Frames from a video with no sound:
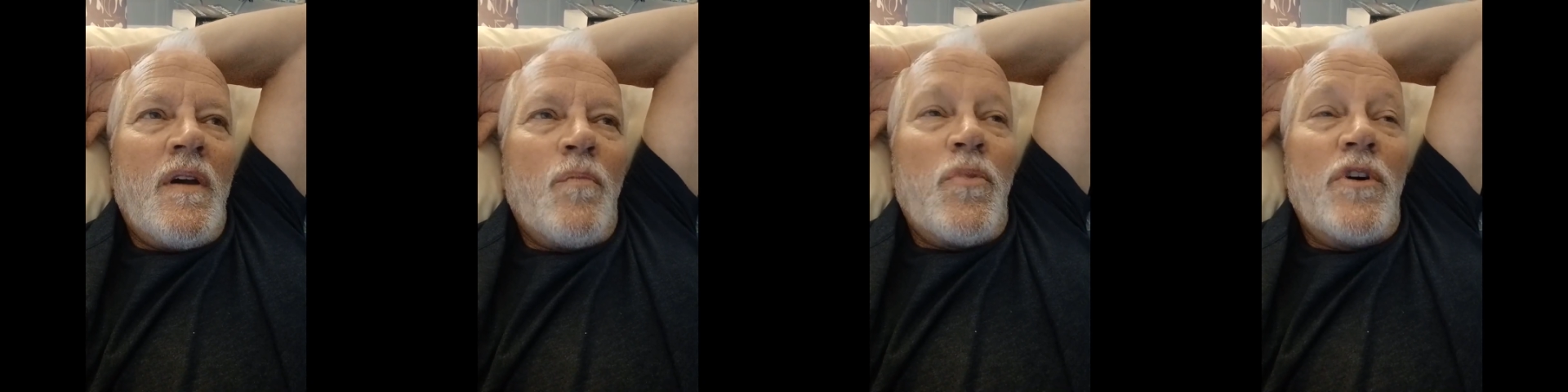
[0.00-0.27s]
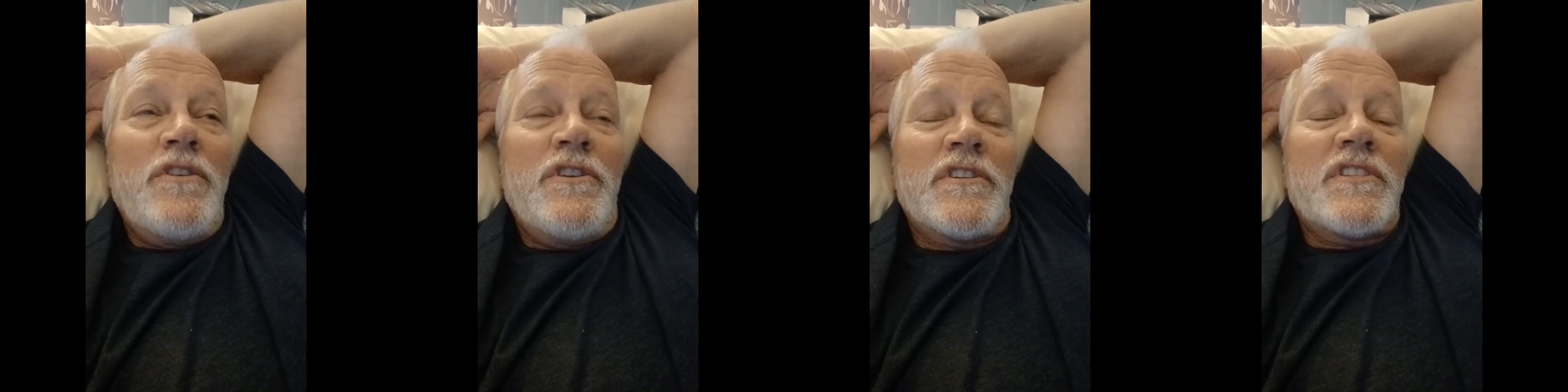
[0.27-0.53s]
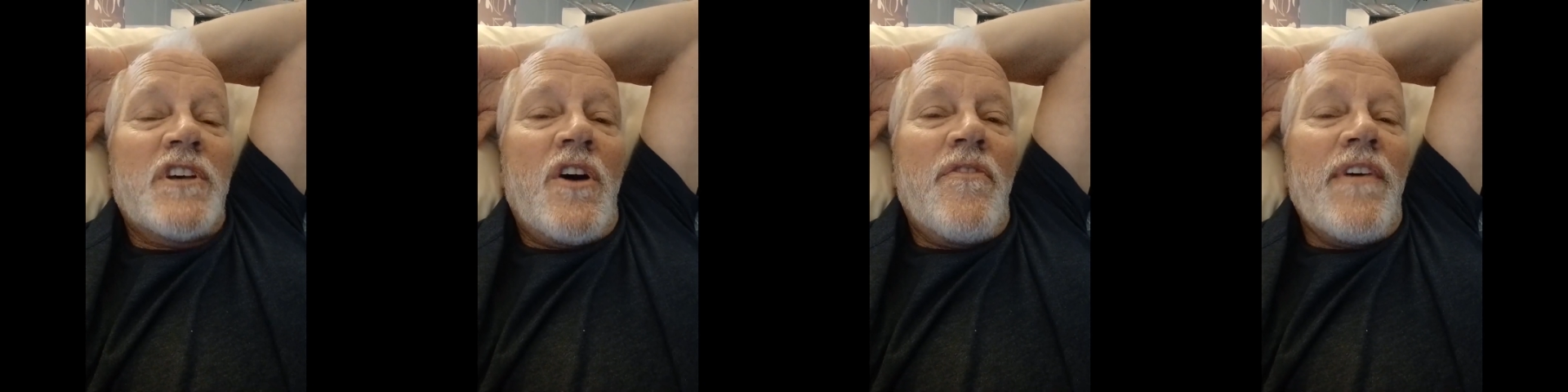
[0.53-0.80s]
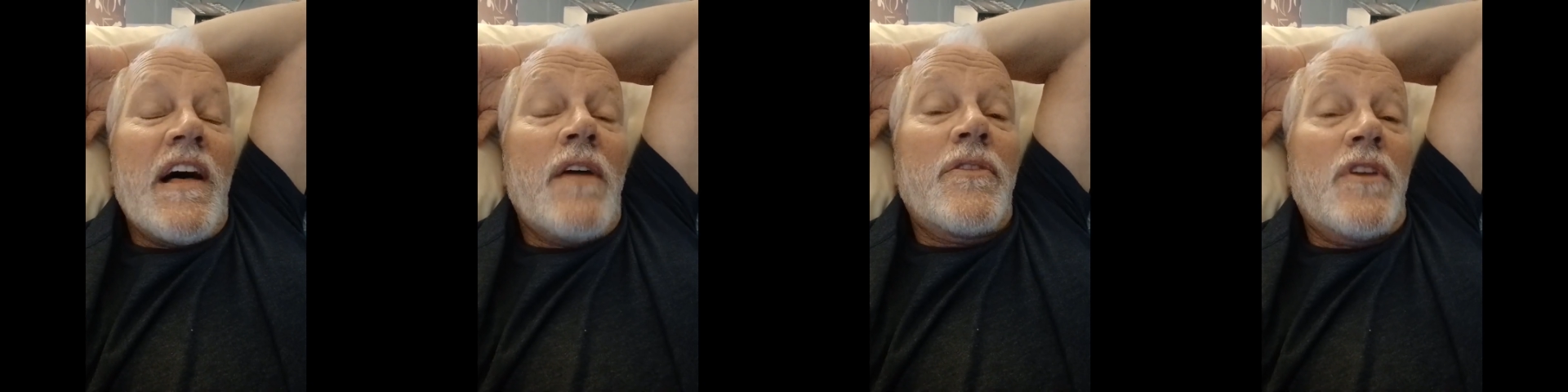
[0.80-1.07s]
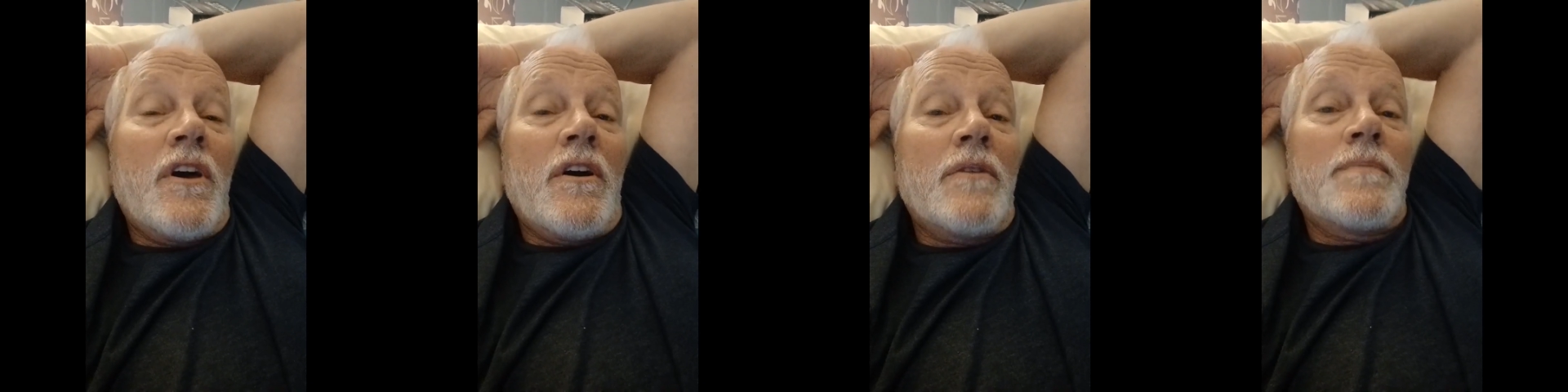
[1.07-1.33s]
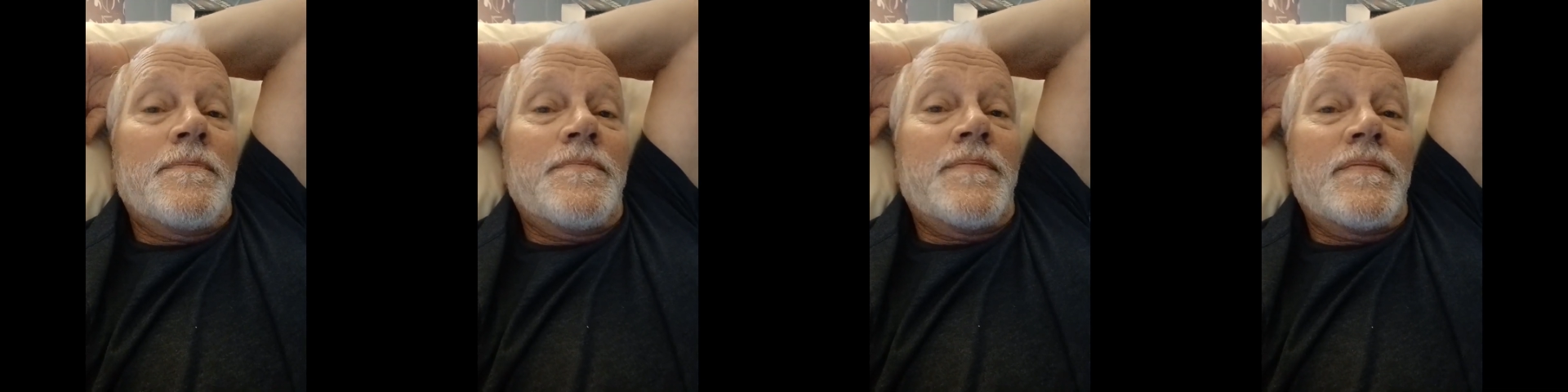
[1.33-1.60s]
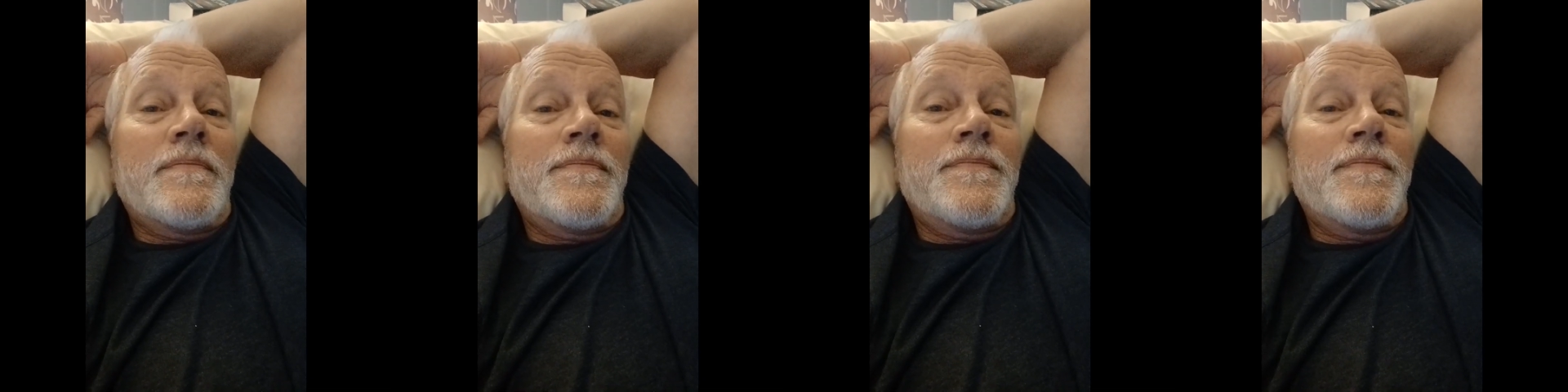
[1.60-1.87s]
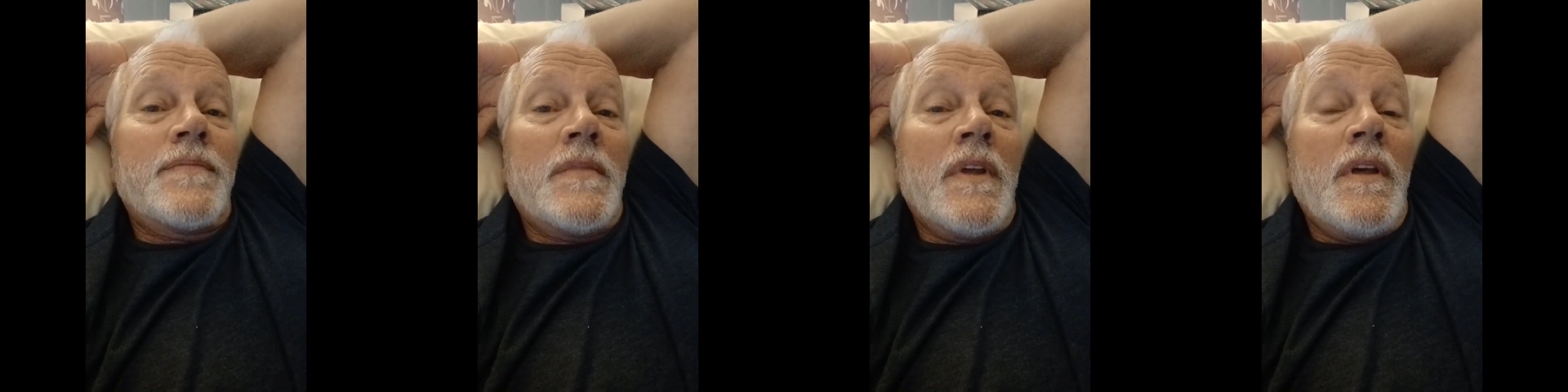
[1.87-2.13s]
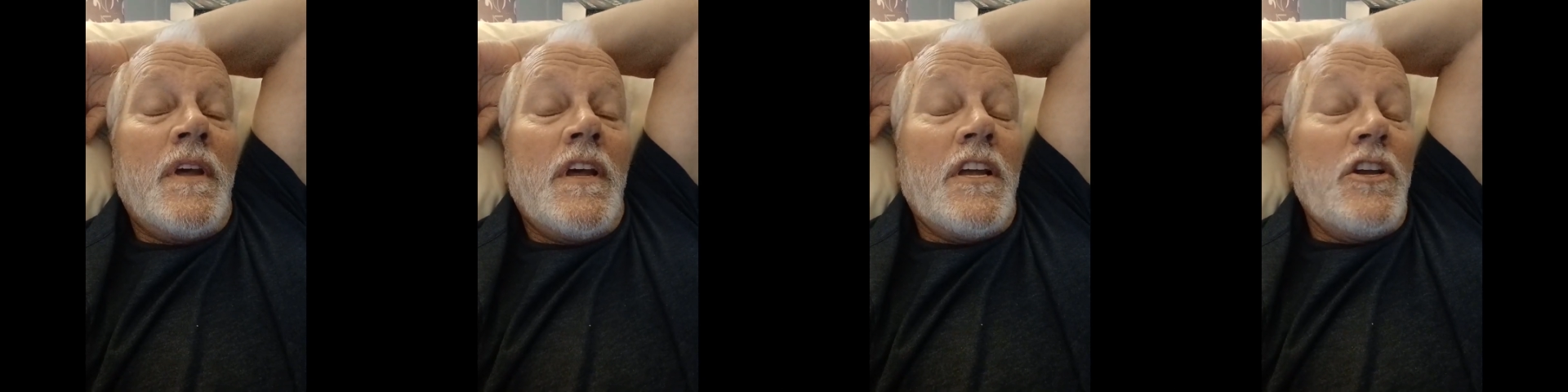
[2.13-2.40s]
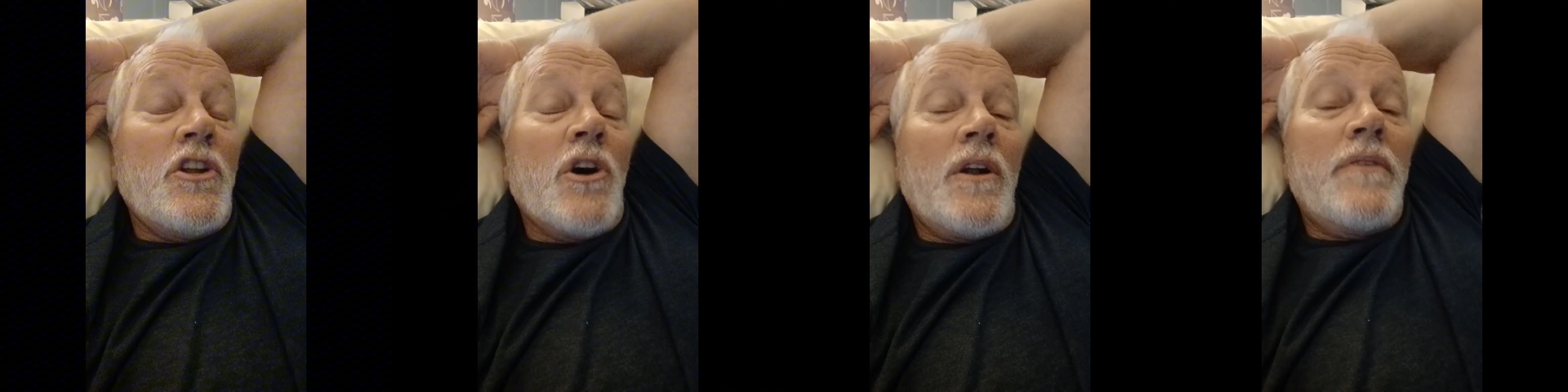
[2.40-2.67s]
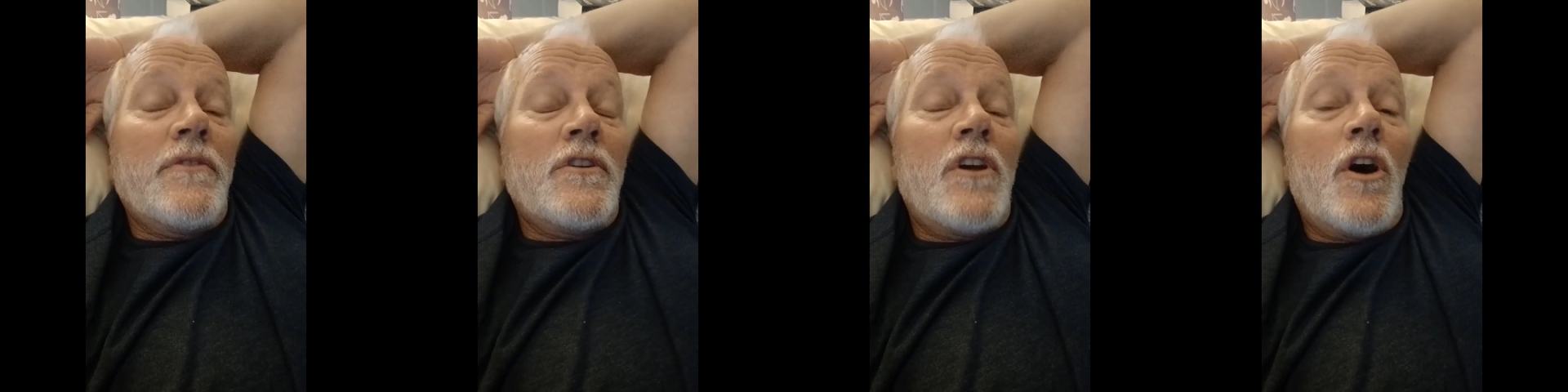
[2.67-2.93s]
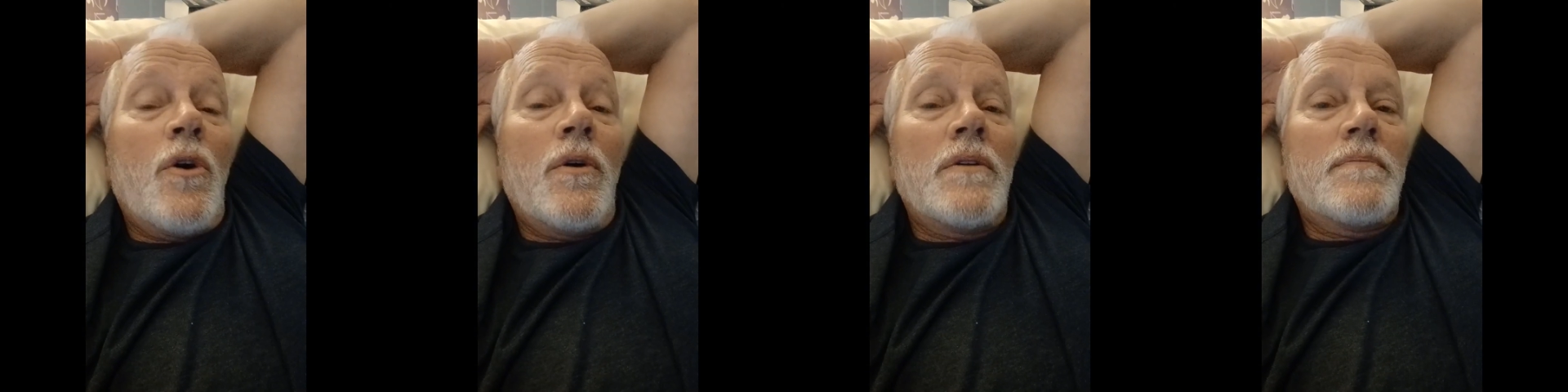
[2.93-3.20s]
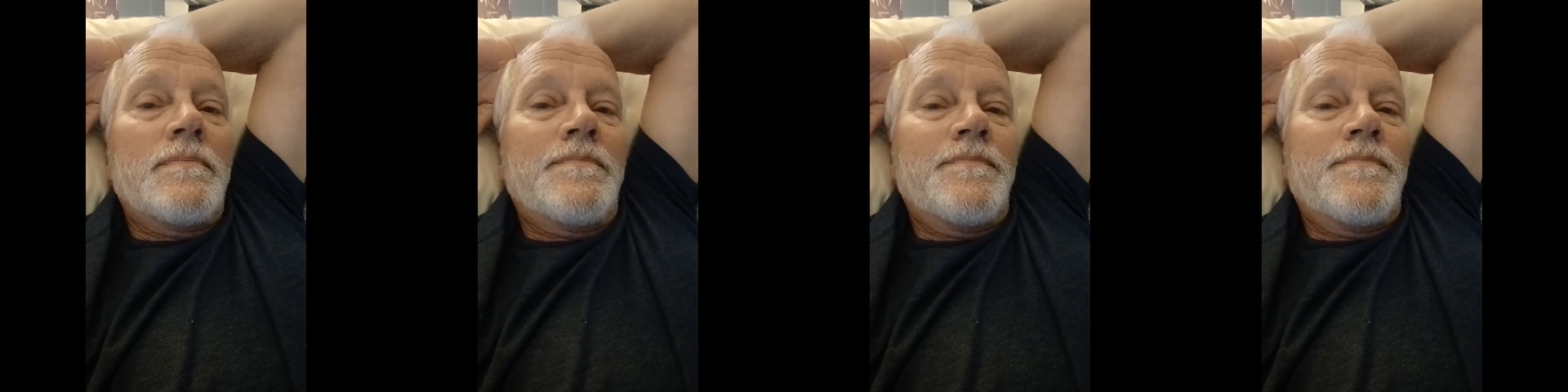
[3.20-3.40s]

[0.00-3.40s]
putting yourself out there. You don't even know it.